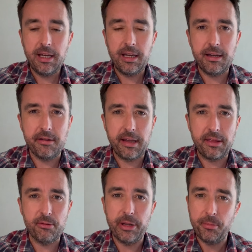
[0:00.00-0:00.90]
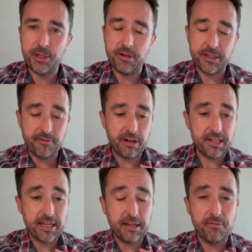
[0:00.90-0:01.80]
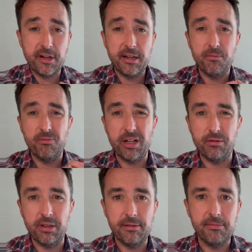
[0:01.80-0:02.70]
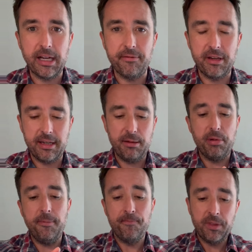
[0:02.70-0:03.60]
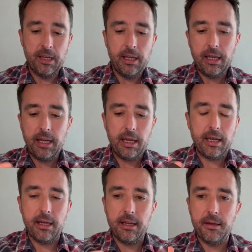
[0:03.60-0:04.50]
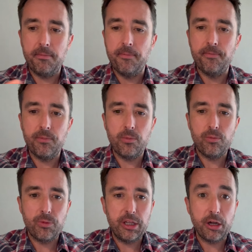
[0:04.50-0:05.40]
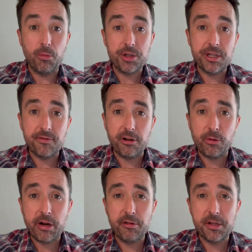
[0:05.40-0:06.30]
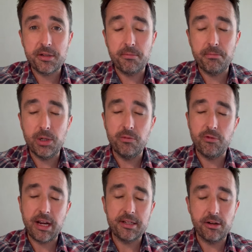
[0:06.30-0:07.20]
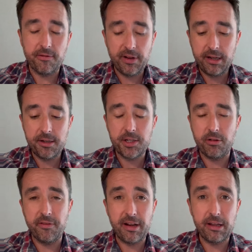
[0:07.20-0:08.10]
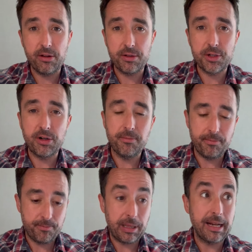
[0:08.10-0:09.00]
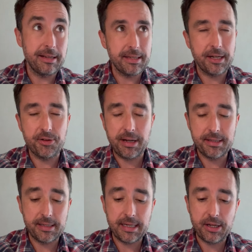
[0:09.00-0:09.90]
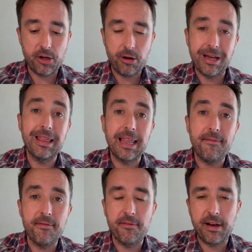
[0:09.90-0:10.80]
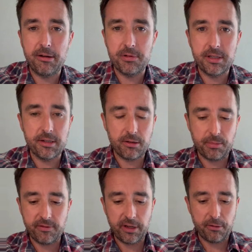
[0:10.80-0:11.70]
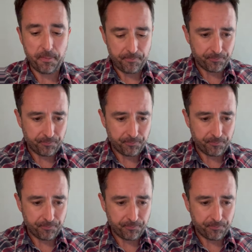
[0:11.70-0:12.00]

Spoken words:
And at the end there'll be an opportunity for an extended reading where we'll dive in deeper. You can watch this for Aquarius, Sun, Moon, Rising or Venus, or if any of those planets are transiting your 11th house, this could be for you.